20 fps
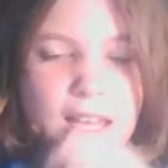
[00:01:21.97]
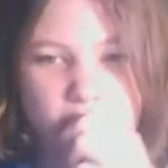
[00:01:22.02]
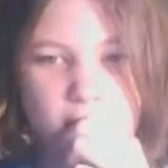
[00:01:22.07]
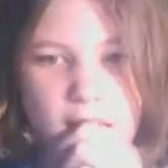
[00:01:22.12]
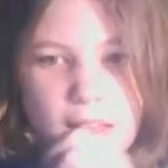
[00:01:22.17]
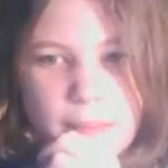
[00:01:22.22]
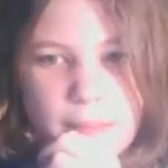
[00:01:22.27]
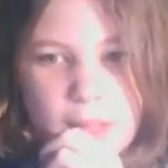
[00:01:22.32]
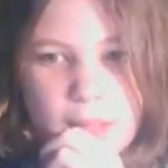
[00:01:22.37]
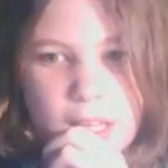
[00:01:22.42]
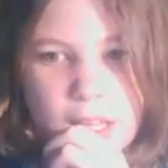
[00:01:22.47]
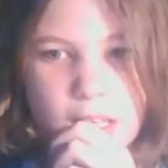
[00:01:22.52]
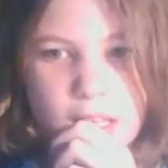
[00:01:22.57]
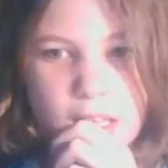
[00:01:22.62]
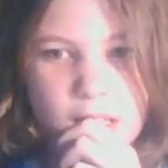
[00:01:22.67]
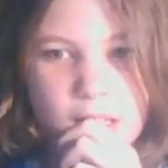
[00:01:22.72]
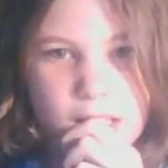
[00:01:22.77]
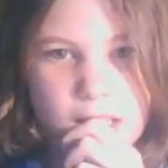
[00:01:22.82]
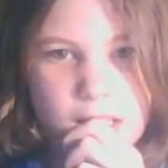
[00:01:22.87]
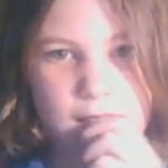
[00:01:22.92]
I
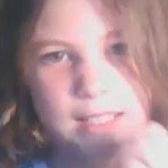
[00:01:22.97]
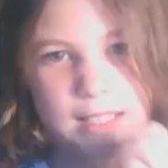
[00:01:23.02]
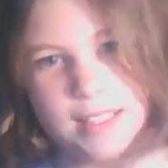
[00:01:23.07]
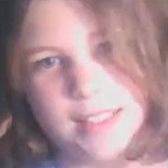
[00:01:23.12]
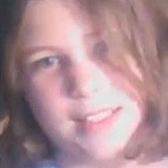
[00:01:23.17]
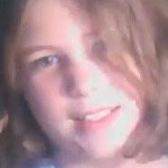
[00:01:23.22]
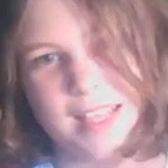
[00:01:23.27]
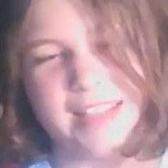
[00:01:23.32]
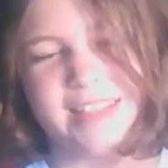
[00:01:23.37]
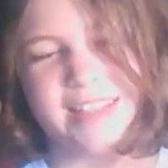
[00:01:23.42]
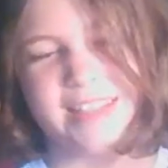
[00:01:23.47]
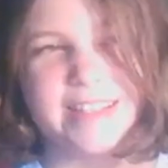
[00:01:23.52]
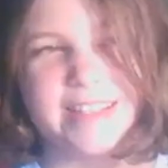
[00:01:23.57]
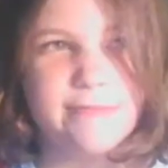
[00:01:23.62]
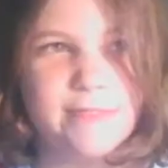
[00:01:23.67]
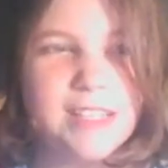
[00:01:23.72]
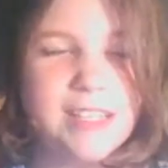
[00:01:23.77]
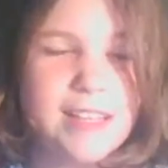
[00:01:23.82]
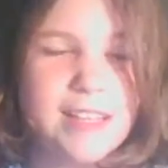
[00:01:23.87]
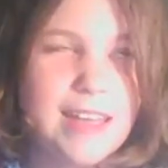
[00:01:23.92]
just
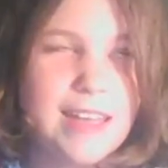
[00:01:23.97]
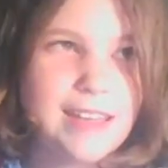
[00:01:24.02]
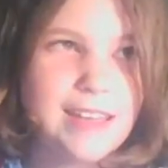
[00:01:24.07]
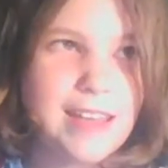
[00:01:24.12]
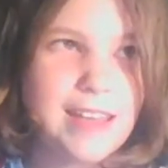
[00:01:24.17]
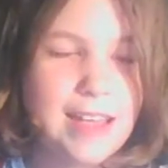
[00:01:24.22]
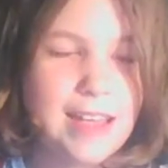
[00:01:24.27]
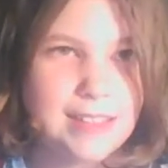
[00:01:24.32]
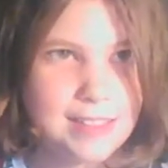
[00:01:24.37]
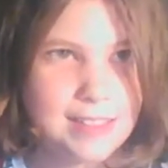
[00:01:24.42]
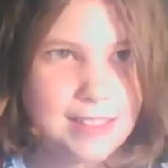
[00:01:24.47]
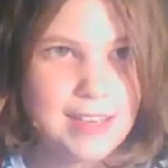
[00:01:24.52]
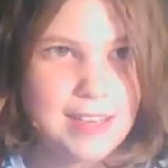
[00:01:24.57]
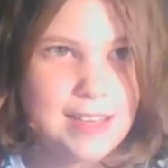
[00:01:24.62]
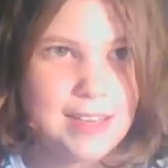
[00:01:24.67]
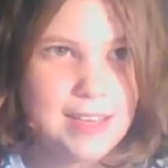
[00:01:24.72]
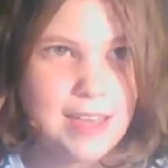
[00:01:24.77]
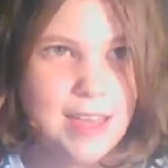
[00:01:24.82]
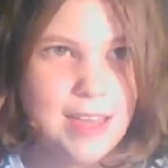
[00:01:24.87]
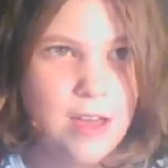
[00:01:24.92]
was like
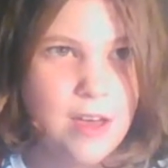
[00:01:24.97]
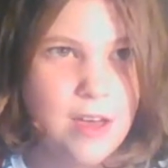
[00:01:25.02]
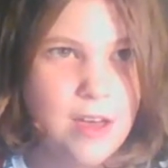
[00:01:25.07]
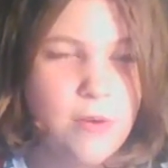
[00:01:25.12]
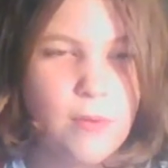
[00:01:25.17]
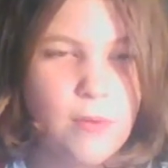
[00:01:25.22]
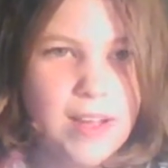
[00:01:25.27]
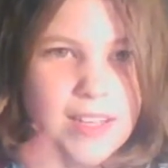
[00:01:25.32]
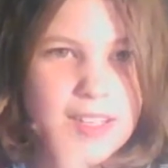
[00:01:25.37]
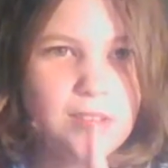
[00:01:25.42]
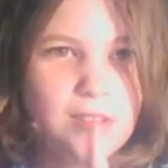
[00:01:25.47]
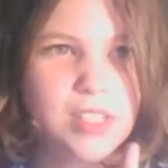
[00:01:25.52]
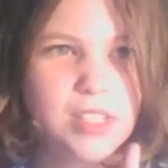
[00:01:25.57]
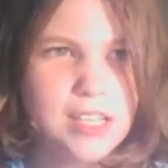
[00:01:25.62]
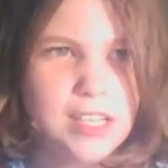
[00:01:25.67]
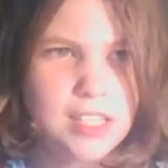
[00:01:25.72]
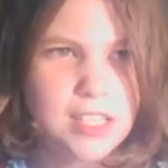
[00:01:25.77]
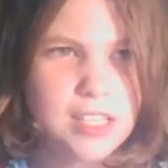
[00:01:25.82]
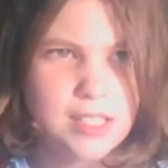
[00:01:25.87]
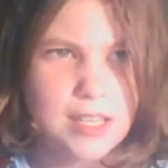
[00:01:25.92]
asking, why don't
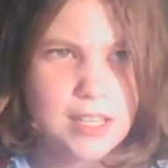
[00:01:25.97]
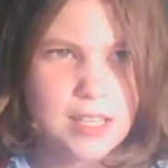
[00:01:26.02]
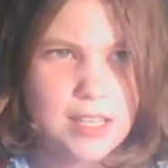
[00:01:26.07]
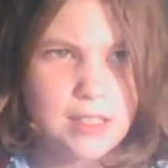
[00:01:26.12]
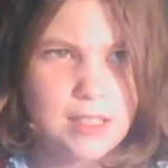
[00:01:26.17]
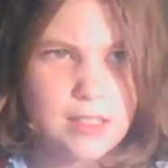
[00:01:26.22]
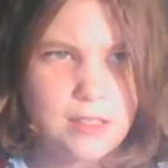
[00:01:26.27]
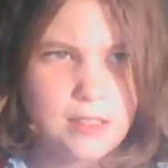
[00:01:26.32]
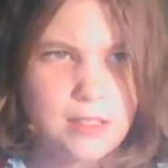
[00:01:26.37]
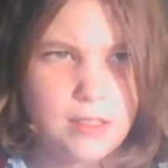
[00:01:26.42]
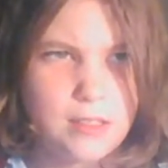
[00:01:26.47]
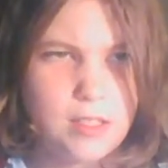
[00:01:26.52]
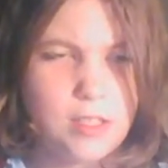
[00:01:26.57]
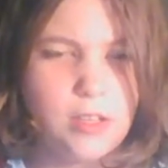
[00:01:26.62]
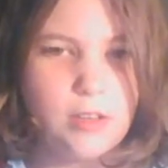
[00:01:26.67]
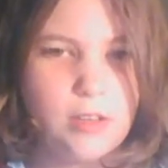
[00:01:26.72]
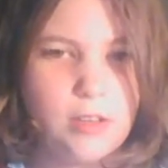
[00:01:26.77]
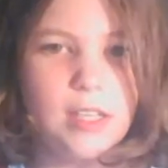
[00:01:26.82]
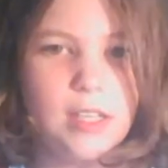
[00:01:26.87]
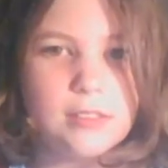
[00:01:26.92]
I just like,
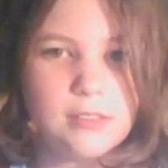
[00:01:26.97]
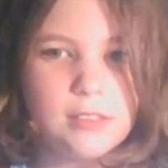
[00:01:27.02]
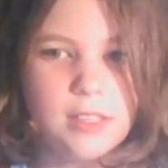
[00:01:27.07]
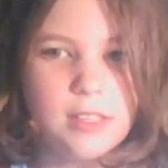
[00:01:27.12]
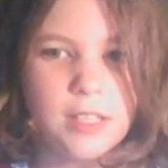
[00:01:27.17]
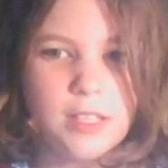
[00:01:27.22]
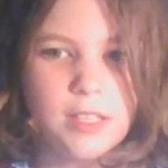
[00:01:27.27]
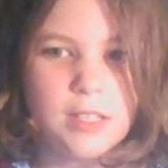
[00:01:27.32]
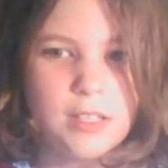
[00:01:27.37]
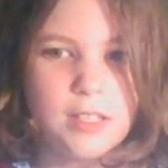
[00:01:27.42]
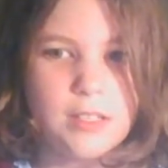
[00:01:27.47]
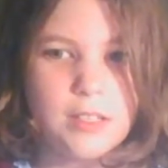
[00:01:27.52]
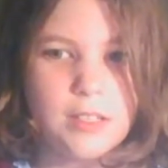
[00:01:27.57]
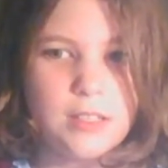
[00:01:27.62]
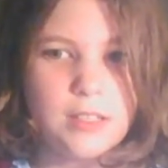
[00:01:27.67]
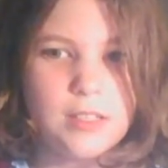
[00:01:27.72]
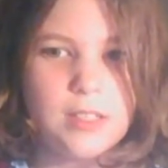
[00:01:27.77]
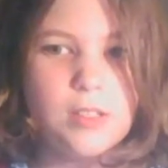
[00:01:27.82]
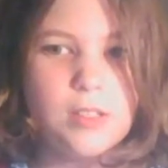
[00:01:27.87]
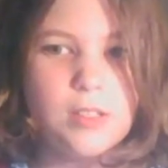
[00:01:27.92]

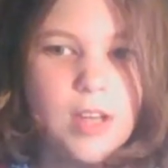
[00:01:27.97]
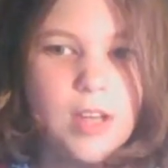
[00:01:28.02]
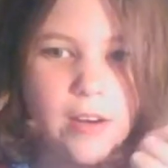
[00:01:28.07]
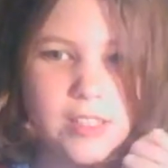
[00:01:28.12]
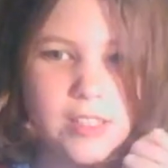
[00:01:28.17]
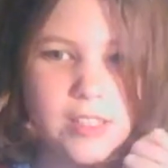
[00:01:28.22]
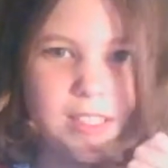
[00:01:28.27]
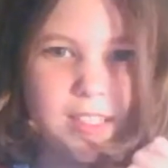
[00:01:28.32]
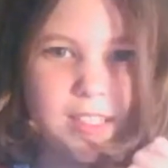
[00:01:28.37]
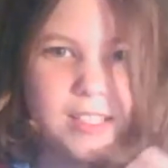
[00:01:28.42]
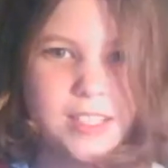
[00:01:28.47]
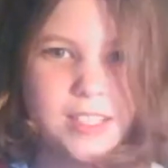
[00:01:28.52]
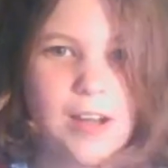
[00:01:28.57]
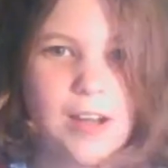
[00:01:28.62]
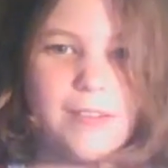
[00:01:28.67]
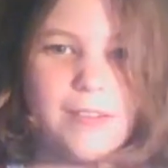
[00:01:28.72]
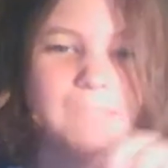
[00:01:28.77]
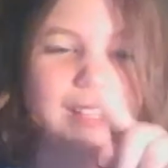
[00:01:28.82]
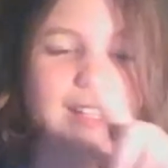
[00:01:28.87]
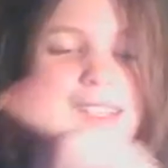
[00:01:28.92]
just go
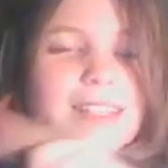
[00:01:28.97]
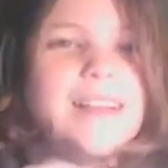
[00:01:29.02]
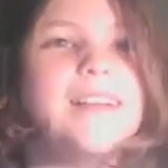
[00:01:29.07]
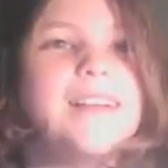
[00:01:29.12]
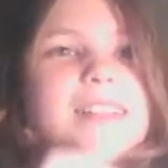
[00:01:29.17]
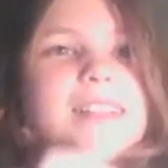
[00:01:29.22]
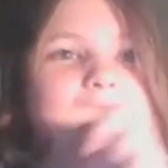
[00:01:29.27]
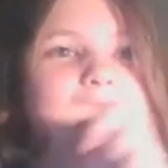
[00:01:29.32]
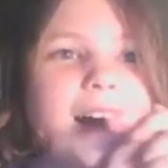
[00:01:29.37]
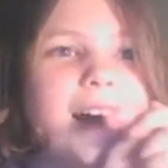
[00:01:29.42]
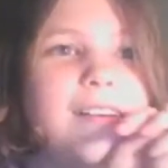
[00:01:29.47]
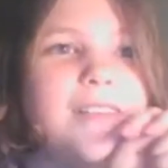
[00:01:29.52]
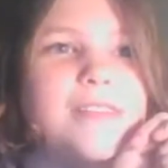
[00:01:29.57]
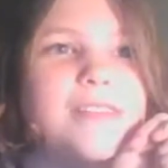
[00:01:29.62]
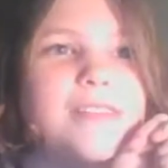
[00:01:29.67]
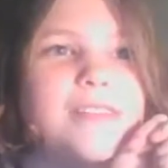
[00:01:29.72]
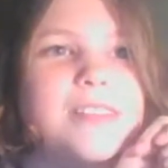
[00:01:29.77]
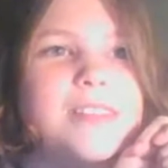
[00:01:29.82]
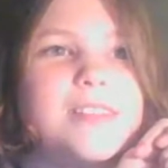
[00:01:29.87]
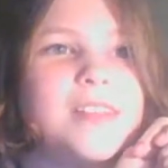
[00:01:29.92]
in this haunted
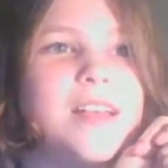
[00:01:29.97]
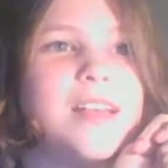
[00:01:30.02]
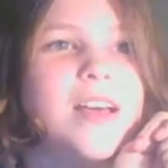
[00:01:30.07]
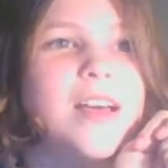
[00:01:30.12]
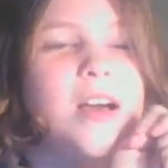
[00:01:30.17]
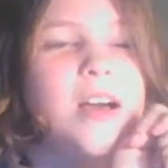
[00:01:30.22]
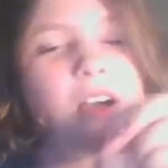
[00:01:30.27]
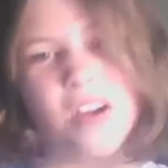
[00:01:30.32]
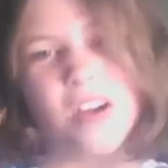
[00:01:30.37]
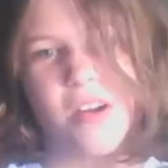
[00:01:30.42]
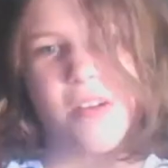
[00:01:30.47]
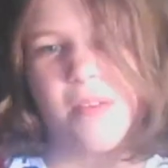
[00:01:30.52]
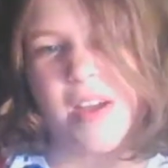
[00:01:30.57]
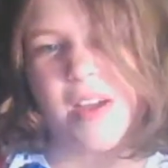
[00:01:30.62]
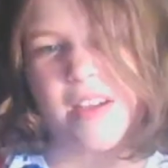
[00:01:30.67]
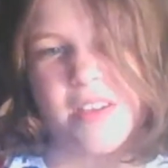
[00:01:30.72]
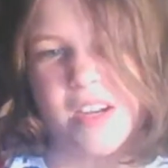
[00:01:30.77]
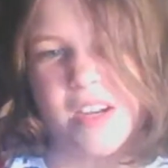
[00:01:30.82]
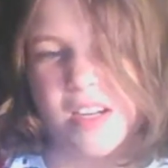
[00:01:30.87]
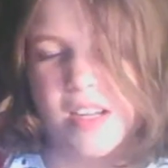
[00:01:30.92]
house or
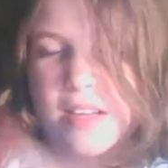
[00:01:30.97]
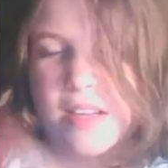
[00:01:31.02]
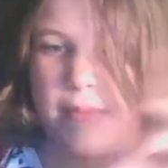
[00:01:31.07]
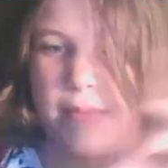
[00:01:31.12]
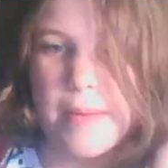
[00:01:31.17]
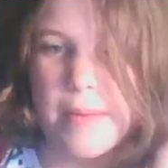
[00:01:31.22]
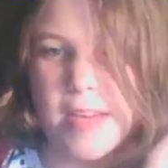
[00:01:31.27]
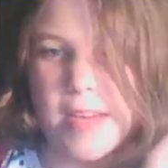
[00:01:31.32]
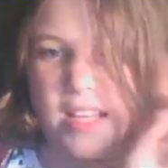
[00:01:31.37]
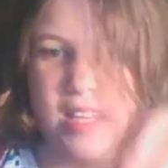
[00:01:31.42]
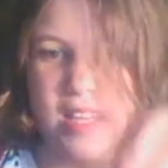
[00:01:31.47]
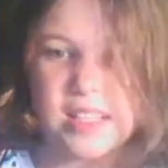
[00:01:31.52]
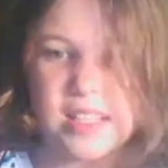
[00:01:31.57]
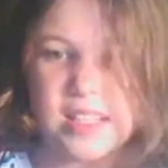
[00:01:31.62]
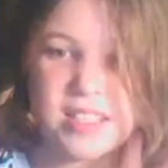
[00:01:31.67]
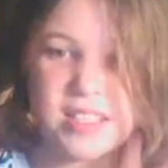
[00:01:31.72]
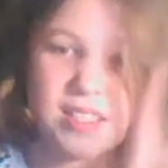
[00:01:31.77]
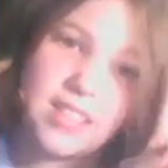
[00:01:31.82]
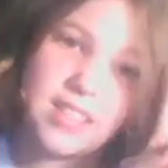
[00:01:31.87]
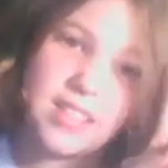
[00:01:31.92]
whatever, and maybe they
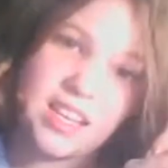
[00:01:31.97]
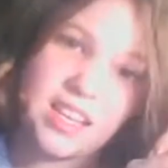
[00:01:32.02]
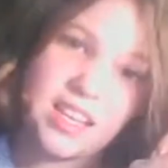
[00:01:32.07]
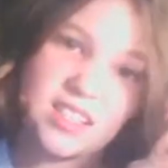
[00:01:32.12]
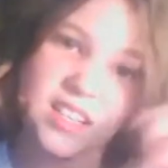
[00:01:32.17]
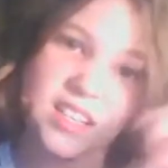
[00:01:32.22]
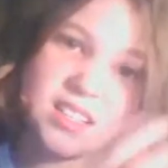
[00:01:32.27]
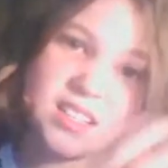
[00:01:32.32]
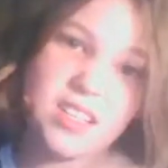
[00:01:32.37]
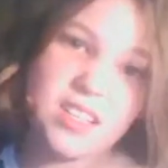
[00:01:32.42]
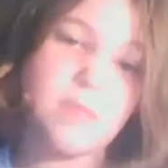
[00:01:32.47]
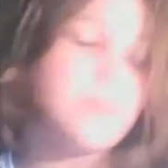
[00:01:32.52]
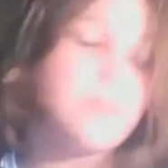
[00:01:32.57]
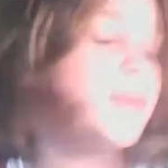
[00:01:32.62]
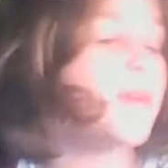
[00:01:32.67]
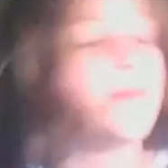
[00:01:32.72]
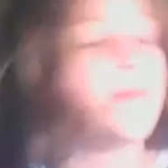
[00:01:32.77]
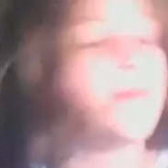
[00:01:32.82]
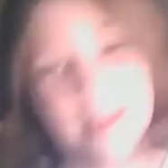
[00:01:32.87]
say it's haunted, but